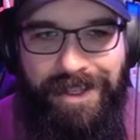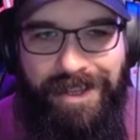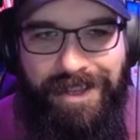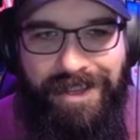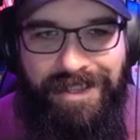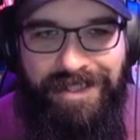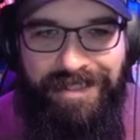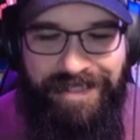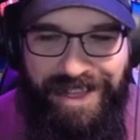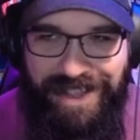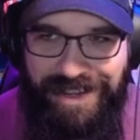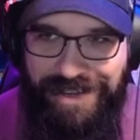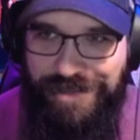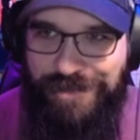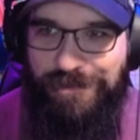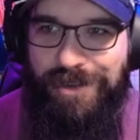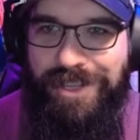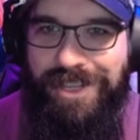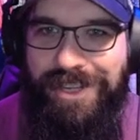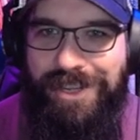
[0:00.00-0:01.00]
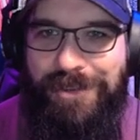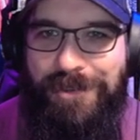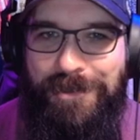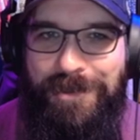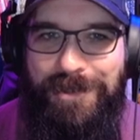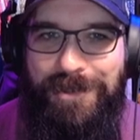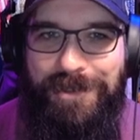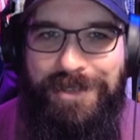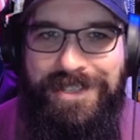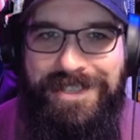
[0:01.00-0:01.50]
That is really
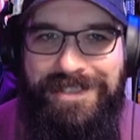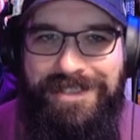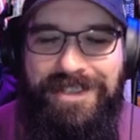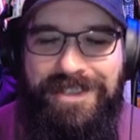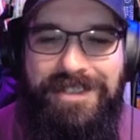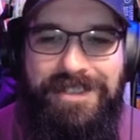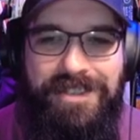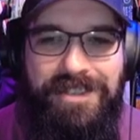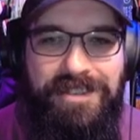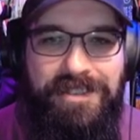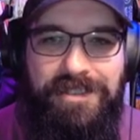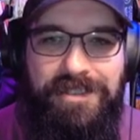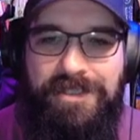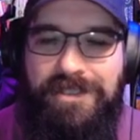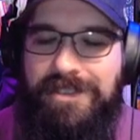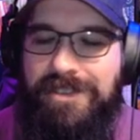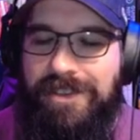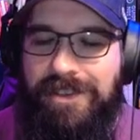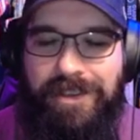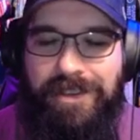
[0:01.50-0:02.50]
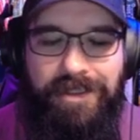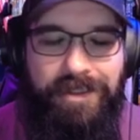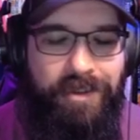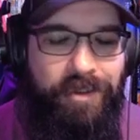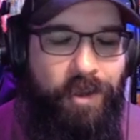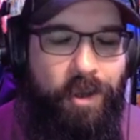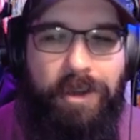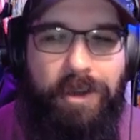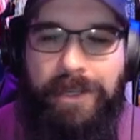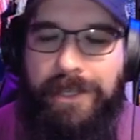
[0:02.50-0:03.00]
cool. This
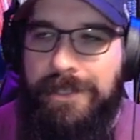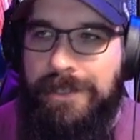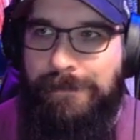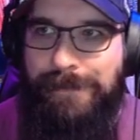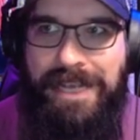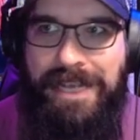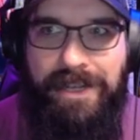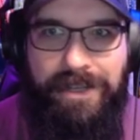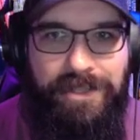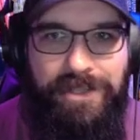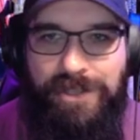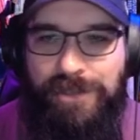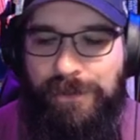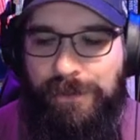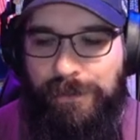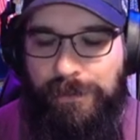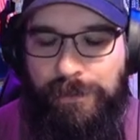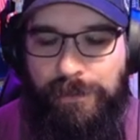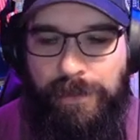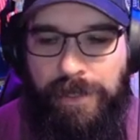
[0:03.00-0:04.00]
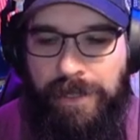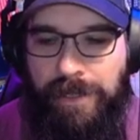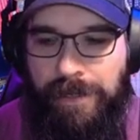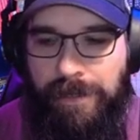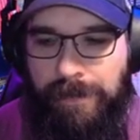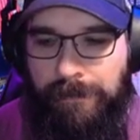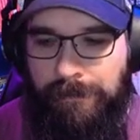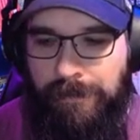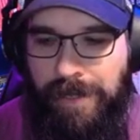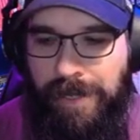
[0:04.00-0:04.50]
harkens back to
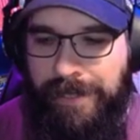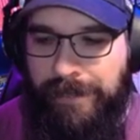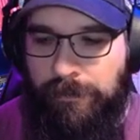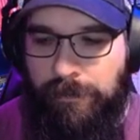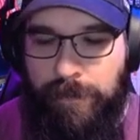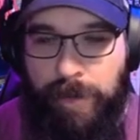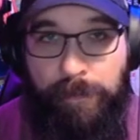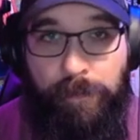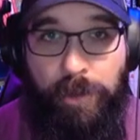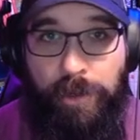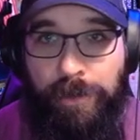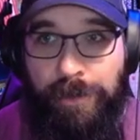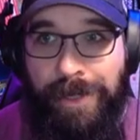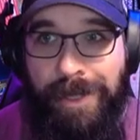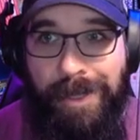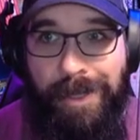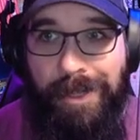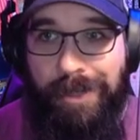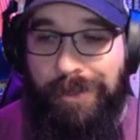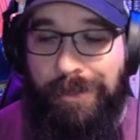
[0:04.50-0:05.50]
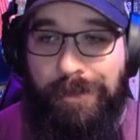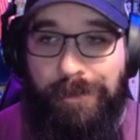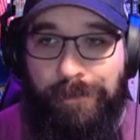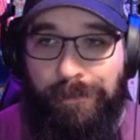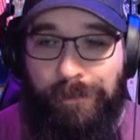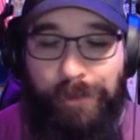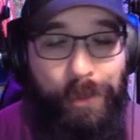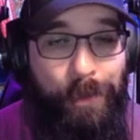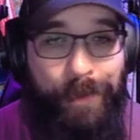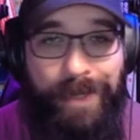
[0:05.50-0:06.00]
I can remember
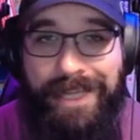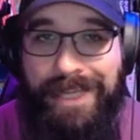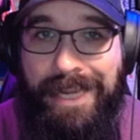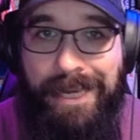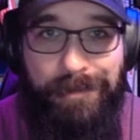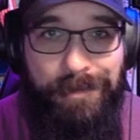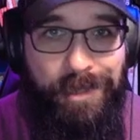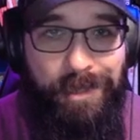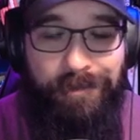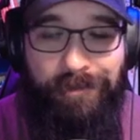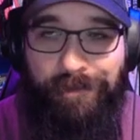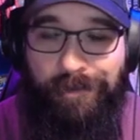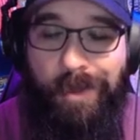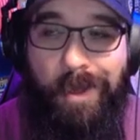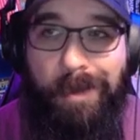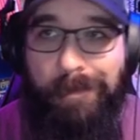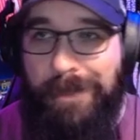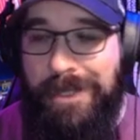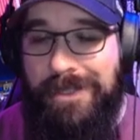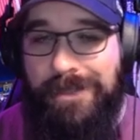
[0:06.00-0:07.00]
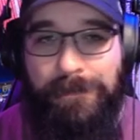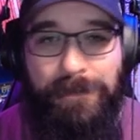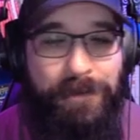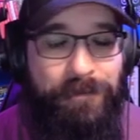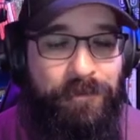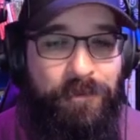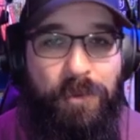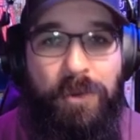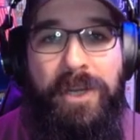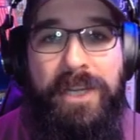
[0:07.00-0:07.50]
loading games on floppies on my
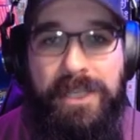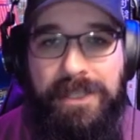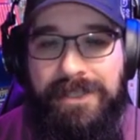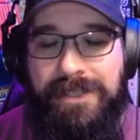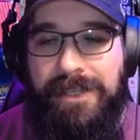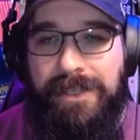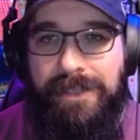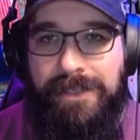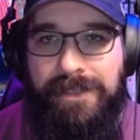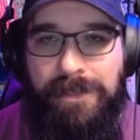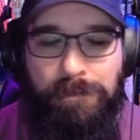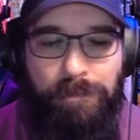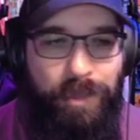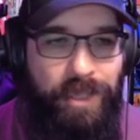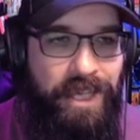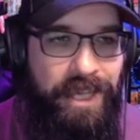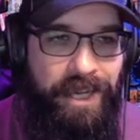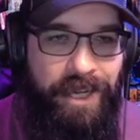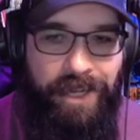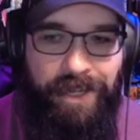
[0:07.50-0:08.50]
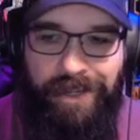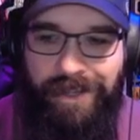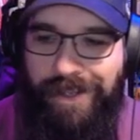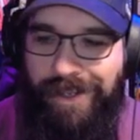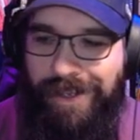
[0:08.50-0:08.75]
486 and playing